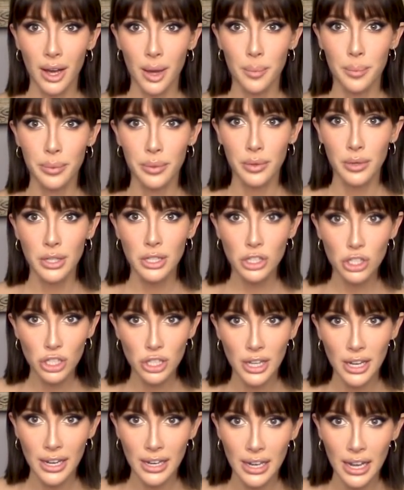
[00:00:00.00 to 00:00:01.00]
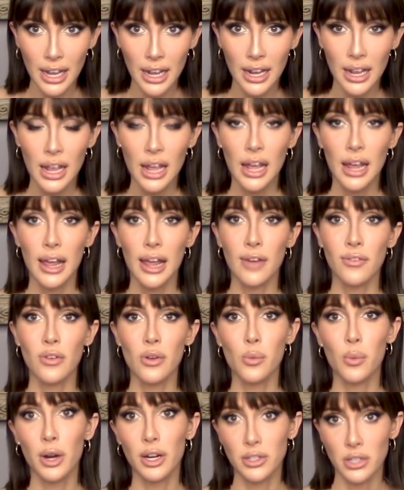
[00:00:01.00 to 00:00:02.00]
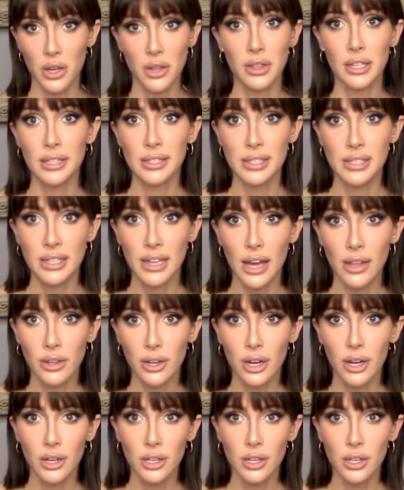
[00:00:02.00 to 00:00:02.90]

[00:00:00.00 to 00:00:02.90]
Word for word: appreciate it if we worked on this together.